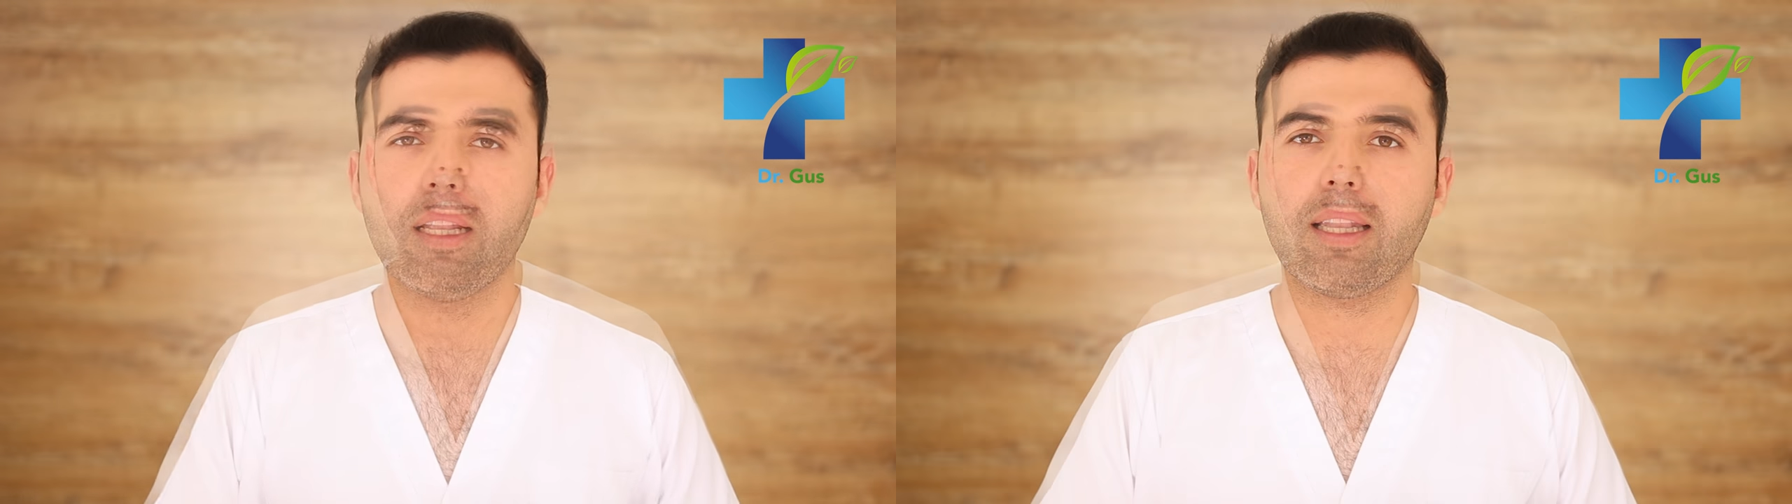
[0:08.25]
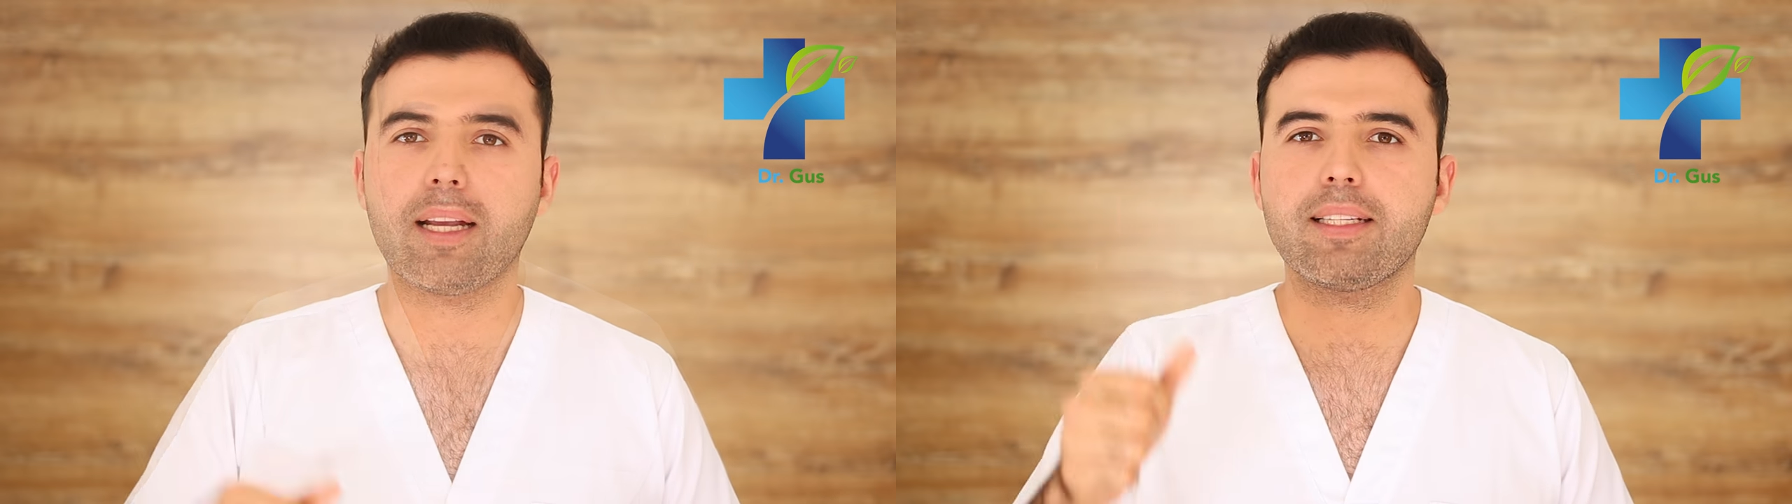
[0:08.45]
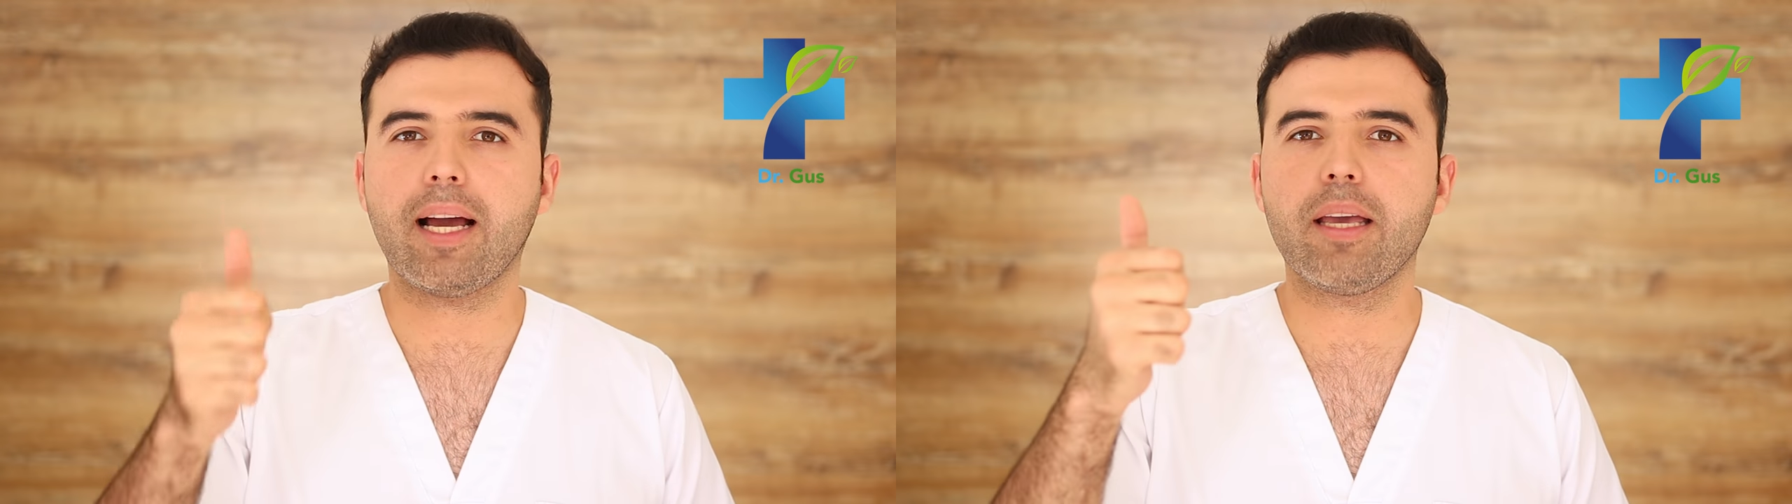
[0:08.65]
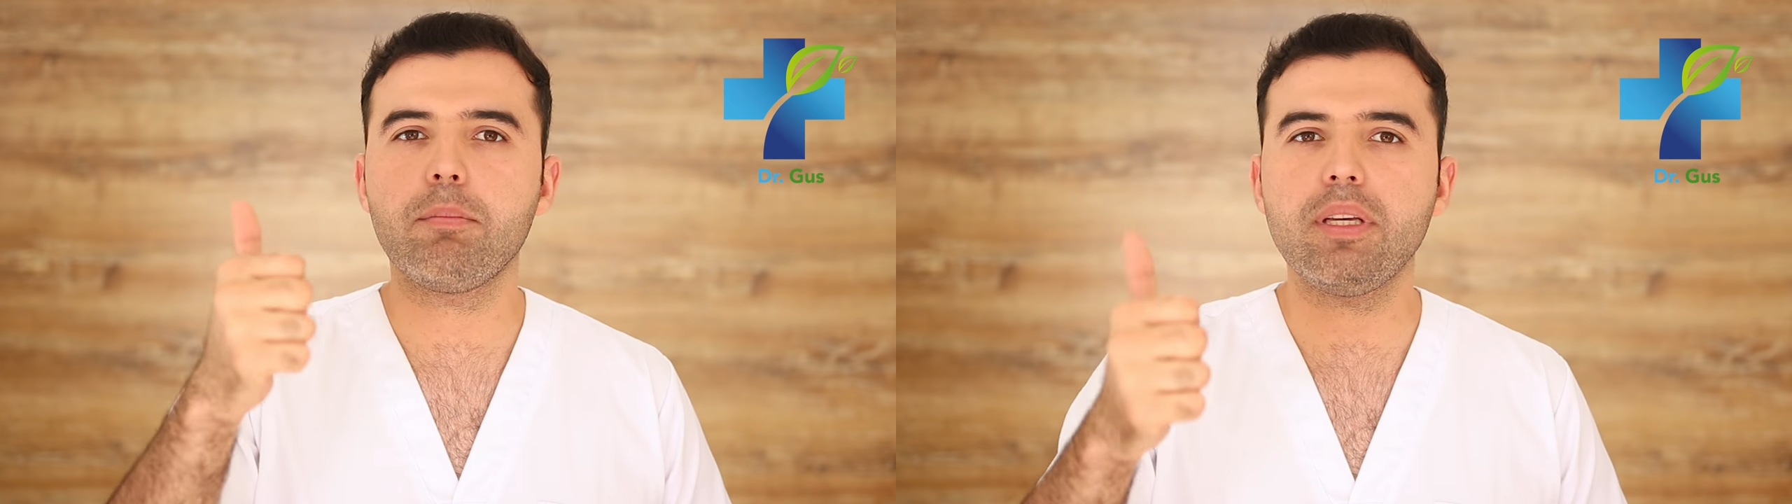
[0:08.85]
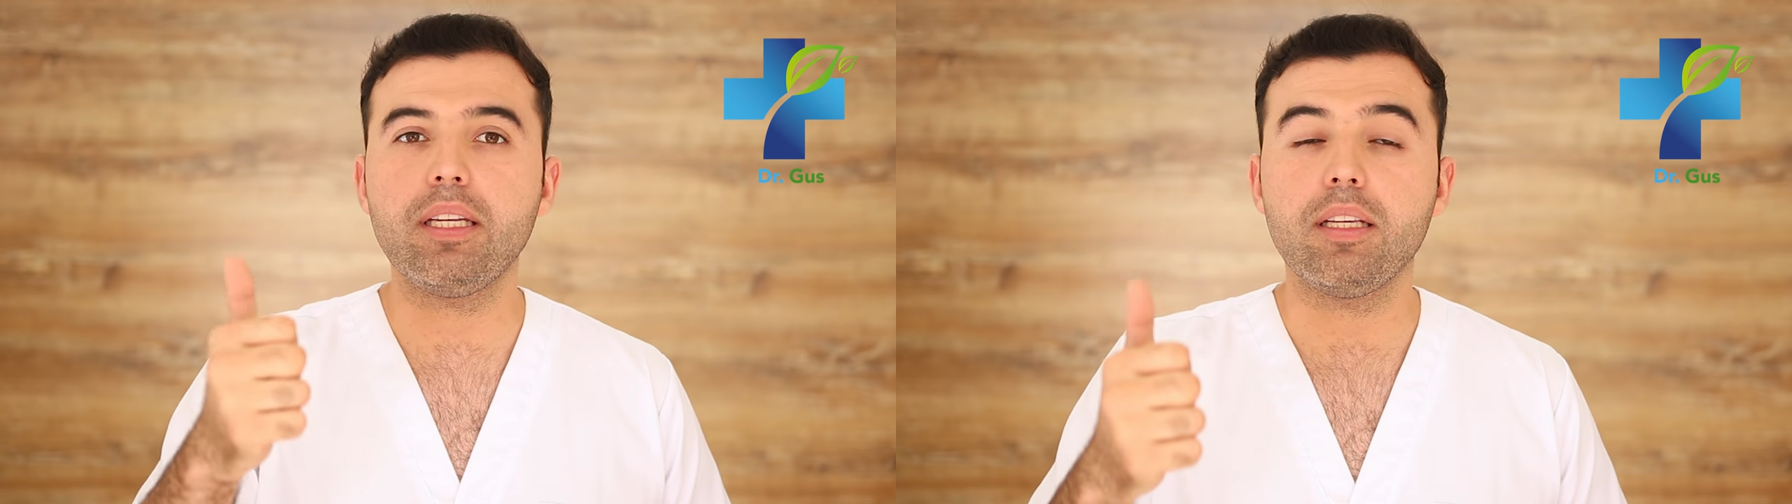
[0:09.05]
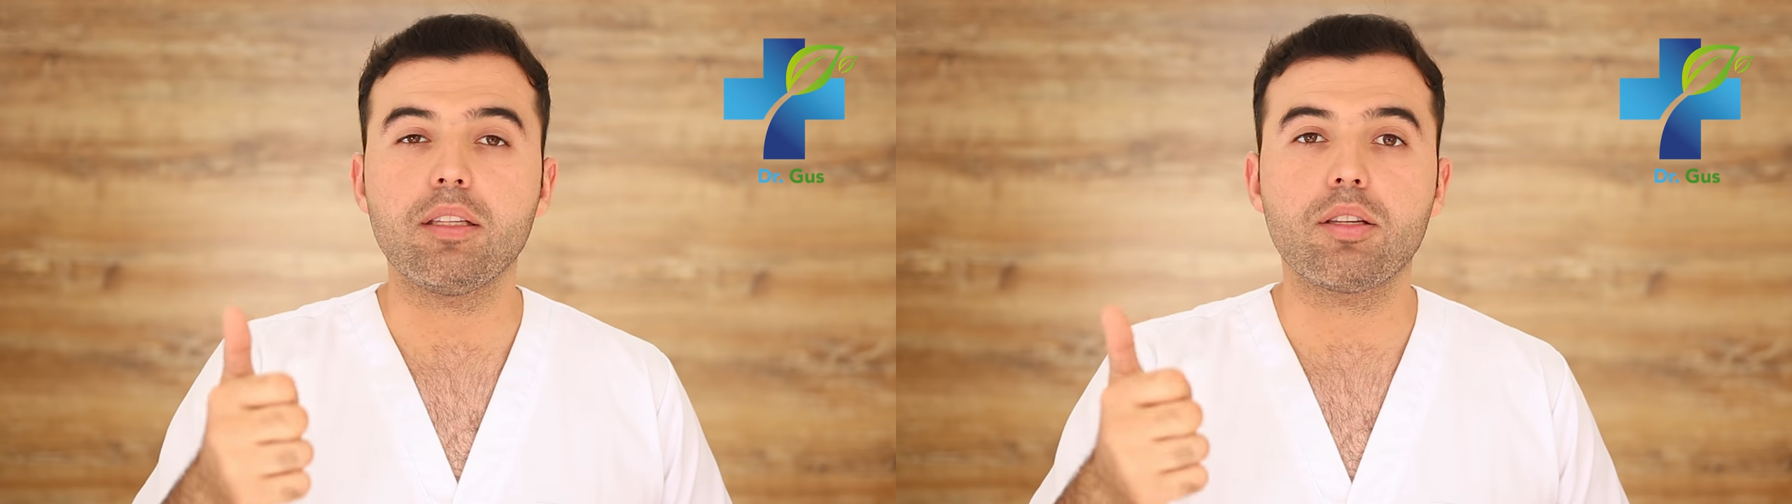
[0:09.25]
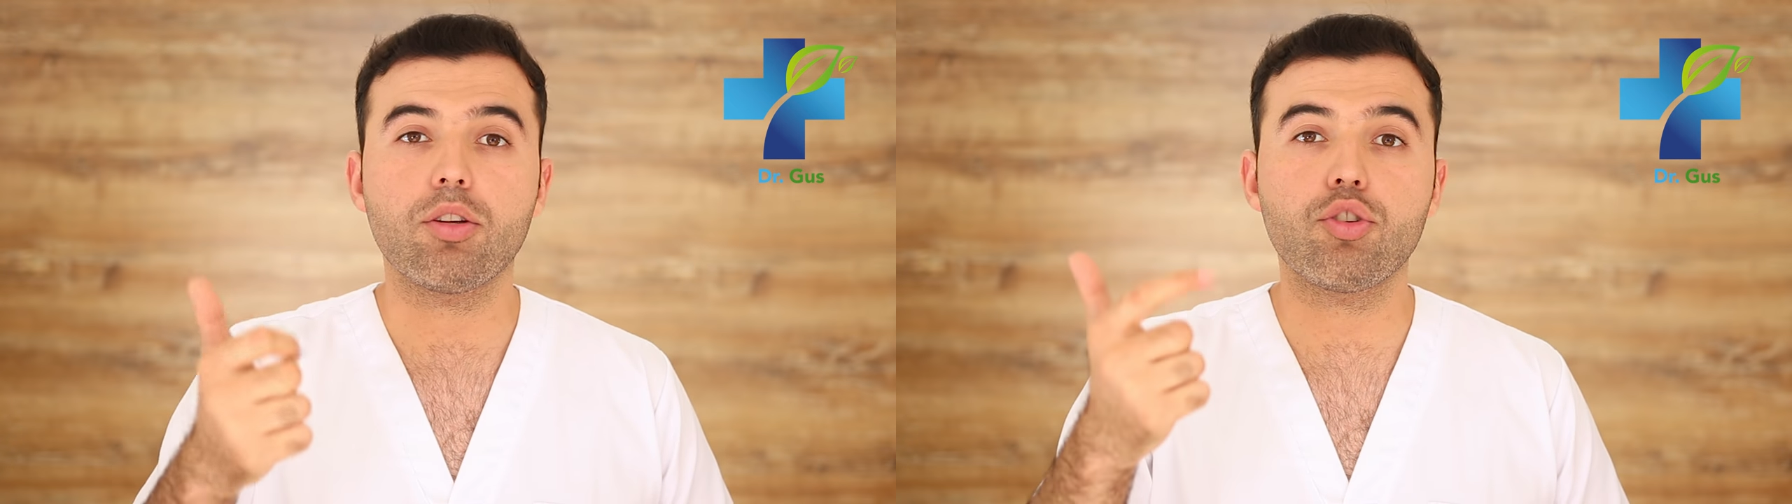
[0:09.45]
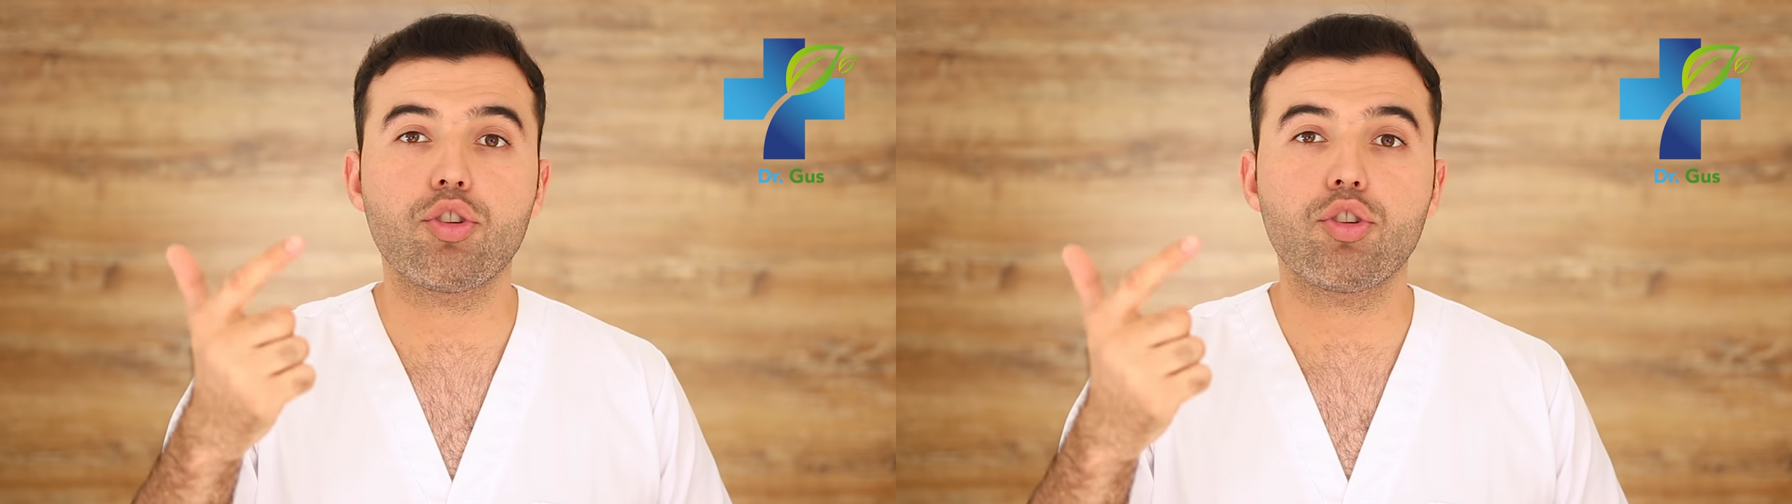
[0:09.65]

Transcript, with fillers: like diabetes,